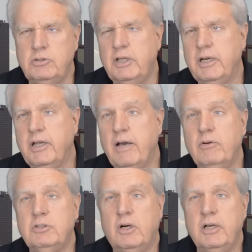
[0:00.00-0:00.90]
Lieutenant
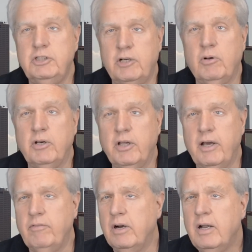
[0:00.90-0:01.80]
Governor, Attorney General, and
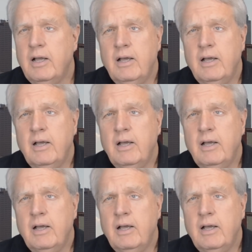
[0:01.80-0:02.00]
Governor.